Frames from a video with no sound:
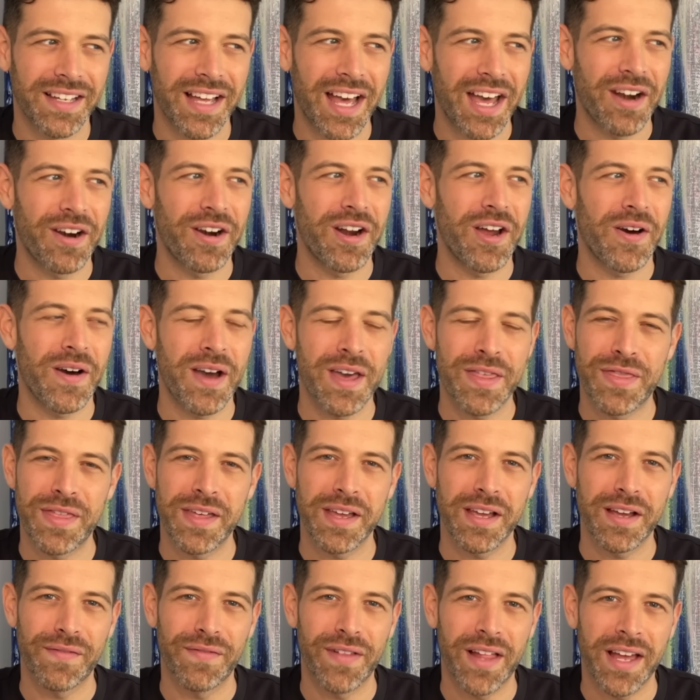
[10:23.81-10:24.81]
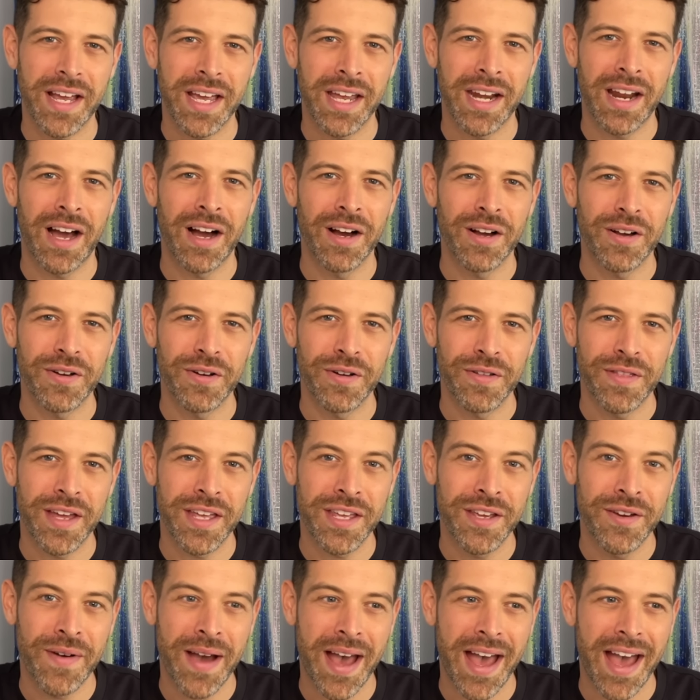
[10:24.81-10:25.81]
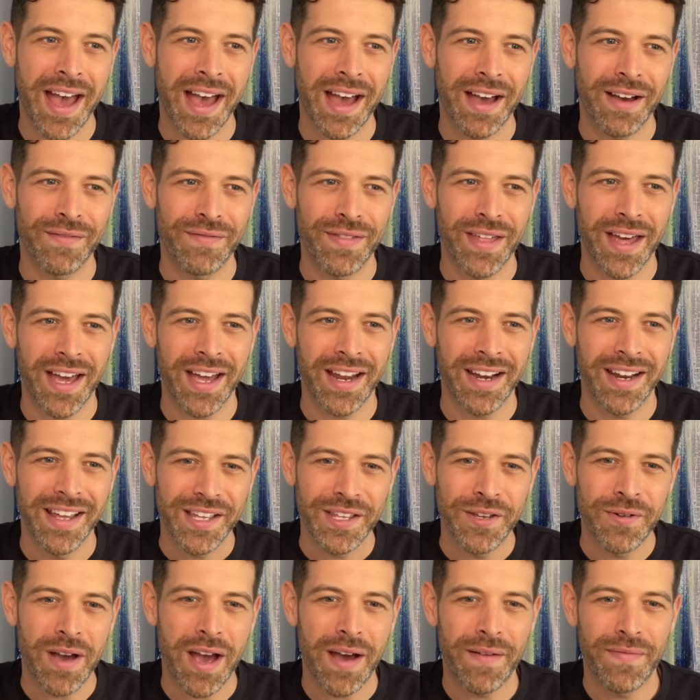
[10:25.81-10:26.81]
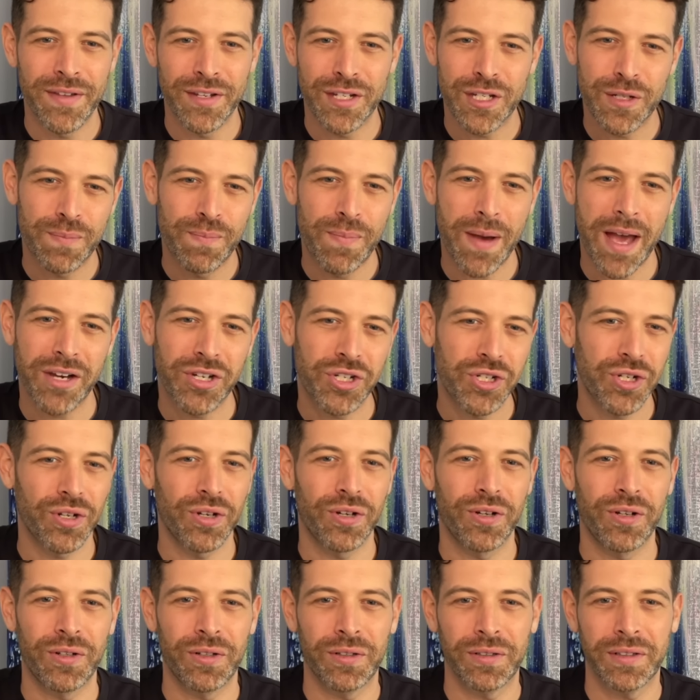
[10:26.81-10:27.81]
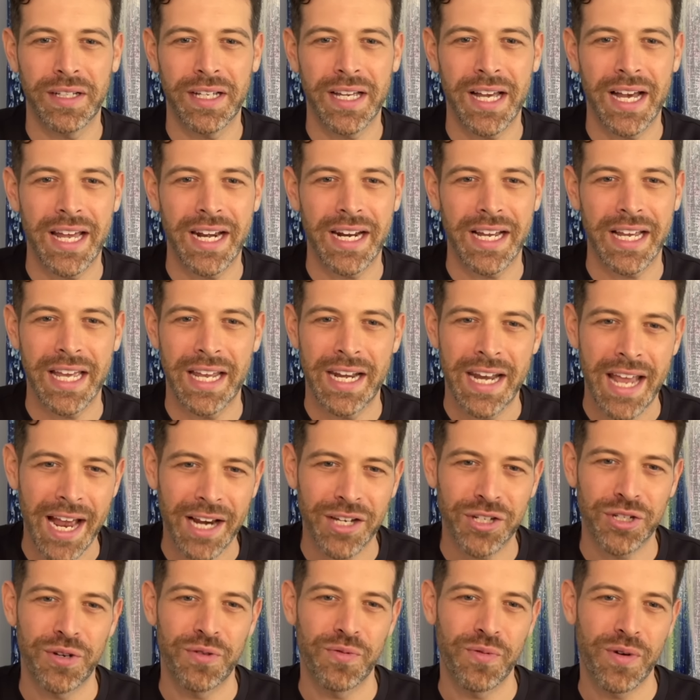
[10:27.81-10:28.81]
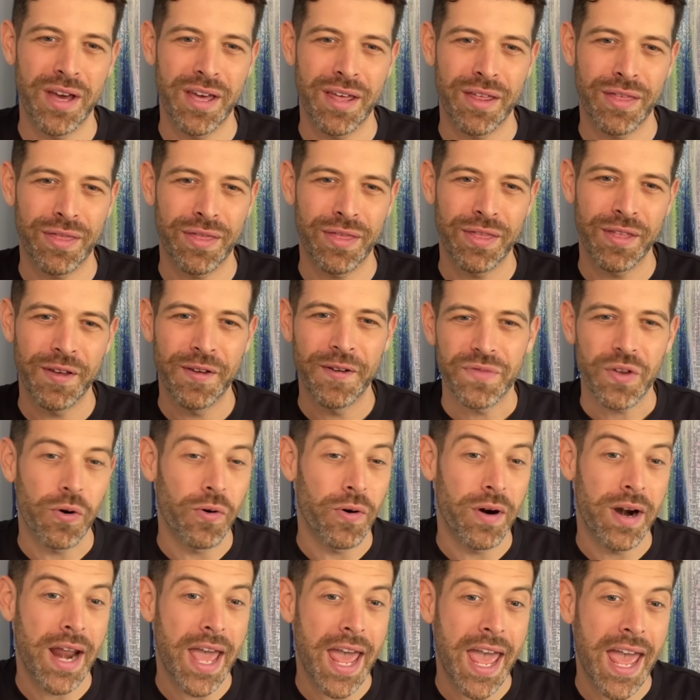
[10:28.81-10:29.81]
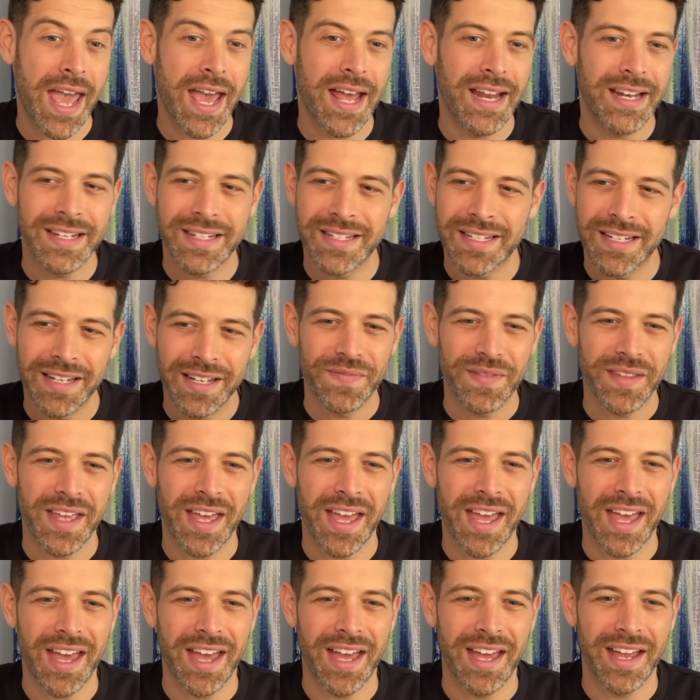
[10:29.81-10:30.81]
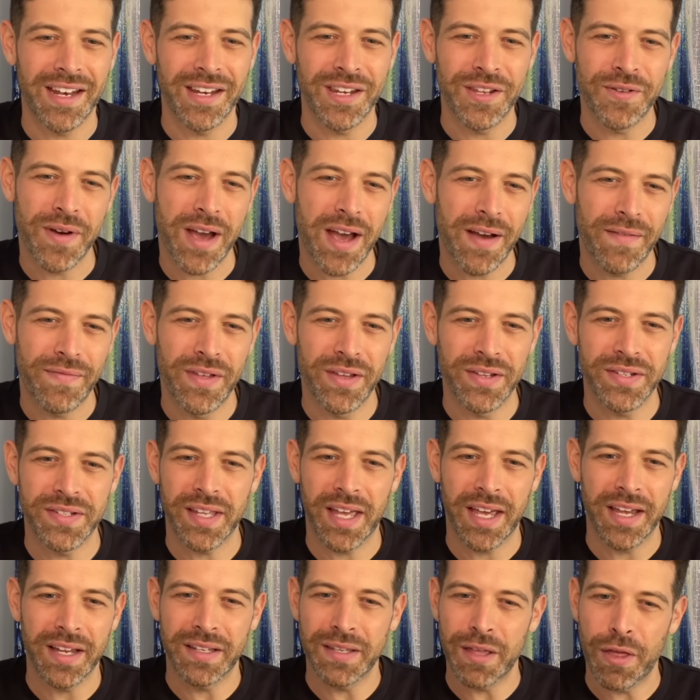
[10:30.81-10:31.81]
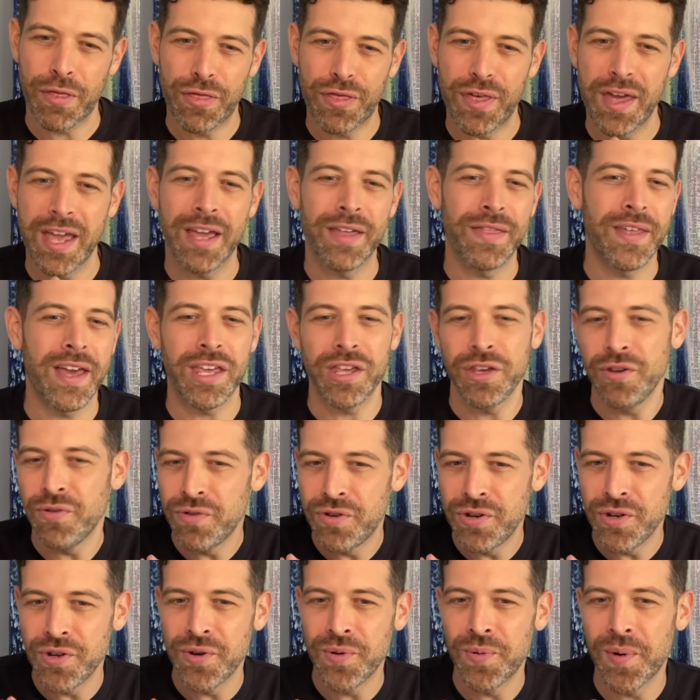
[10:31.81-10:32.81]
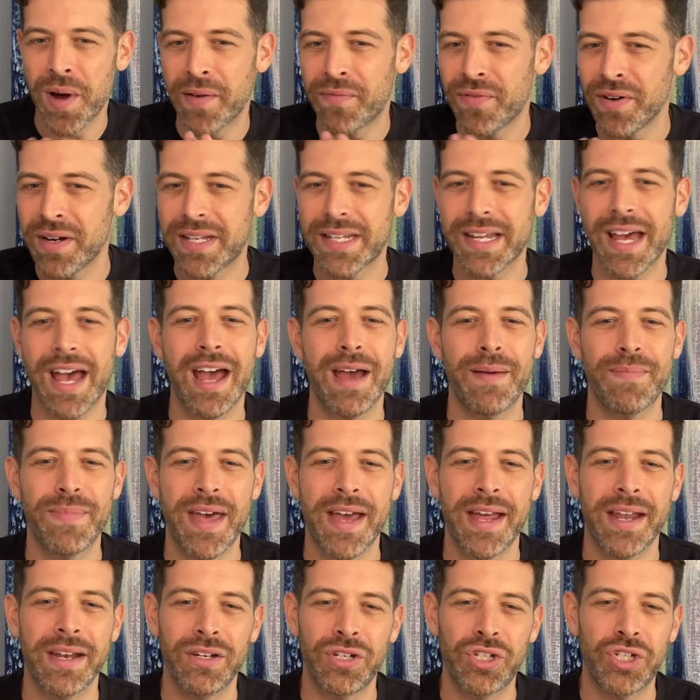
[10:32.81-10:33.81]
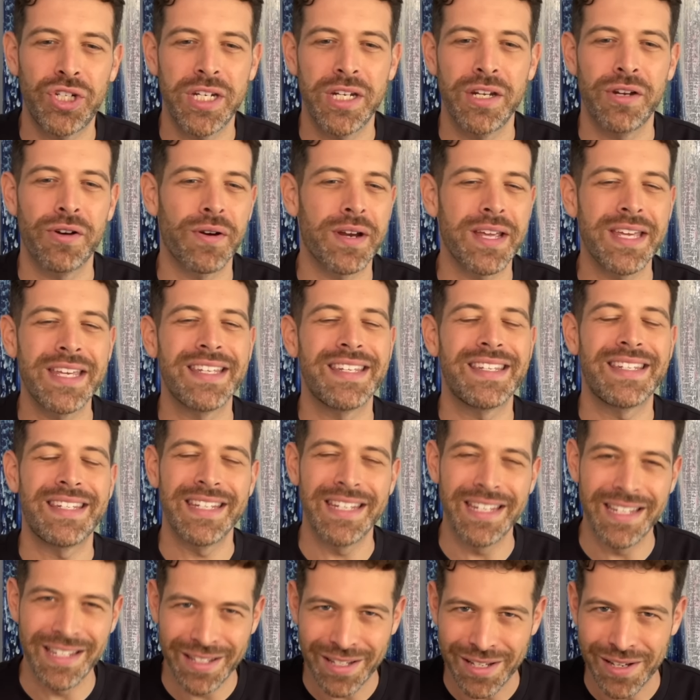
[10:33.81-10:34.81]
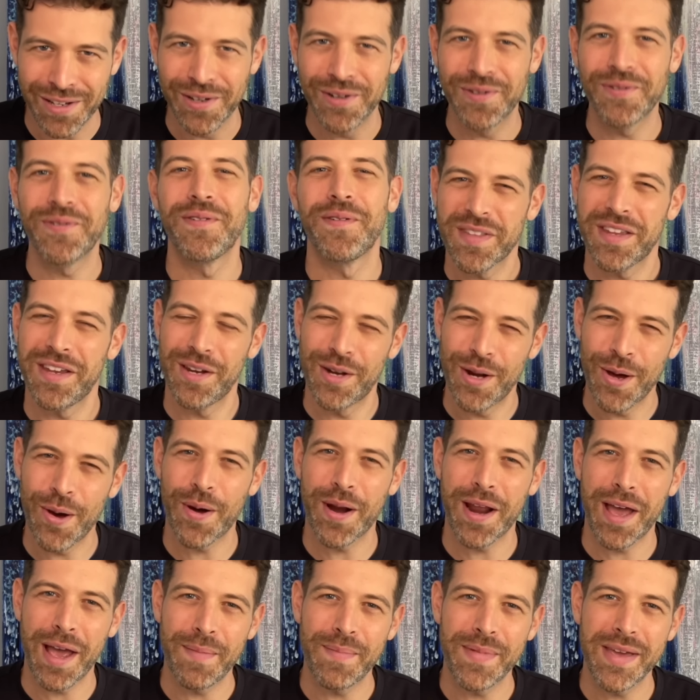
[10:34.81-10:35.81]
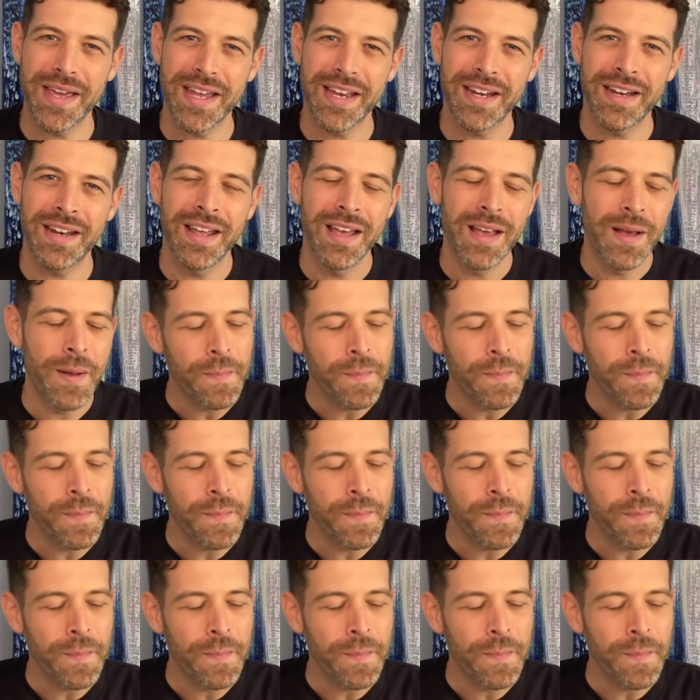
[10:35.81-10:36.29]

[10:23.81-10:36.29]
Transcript: I don't know, I think of like an uncle that you have this special kind of connection with, or an aunt, and you have this like thing that you do every time that she or he sees you. You know what I mean?